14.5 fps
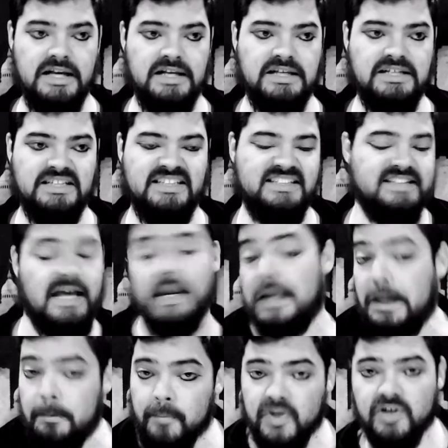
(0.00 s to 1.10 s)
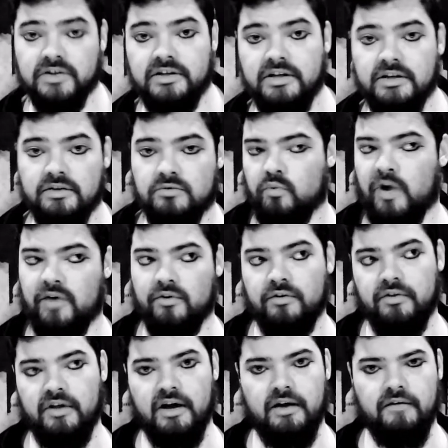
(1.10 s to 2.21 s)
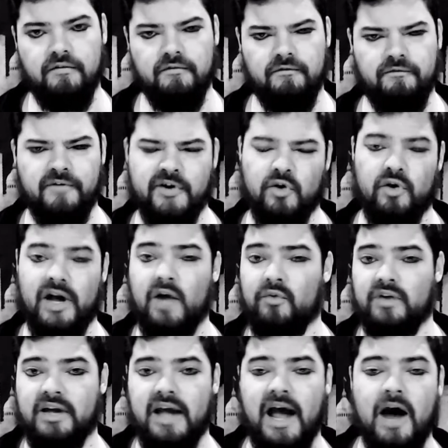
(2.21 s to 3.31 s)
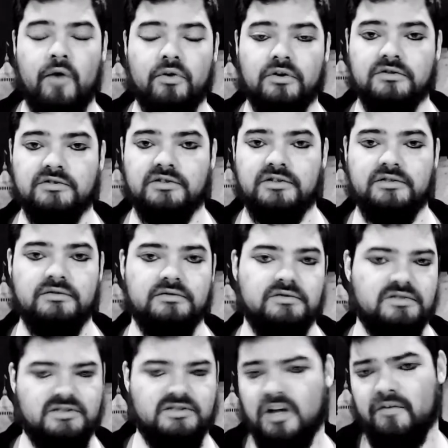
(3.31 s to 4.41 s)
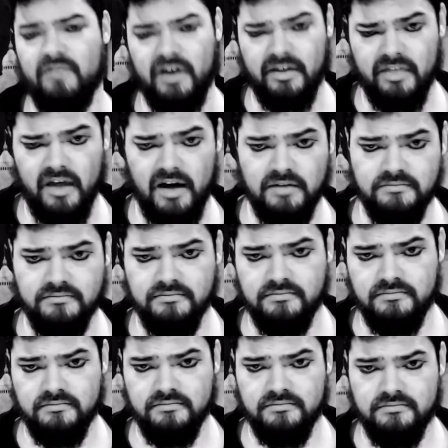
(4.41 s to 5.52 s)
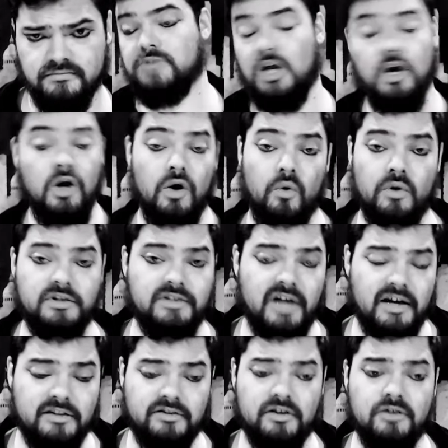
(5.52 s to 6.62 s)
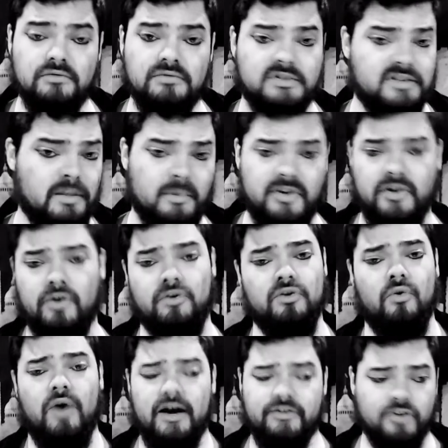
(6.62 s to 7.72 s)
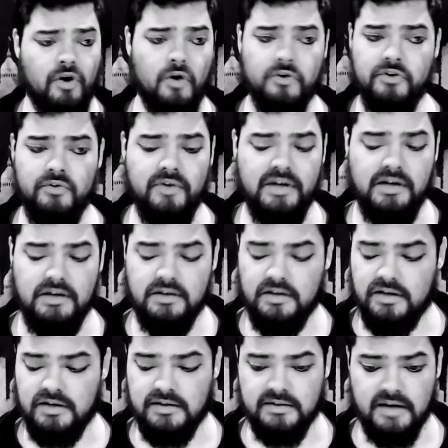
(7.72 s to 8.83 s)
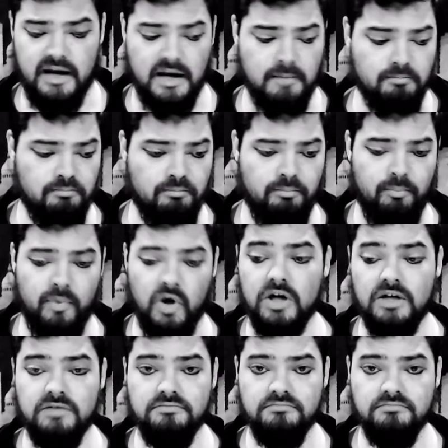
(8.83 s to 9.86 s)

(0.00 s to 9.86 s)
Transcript: setting building, rather than figuring out encounters and stuff like that. What's nice, though, is that material-wise, all you need is a book.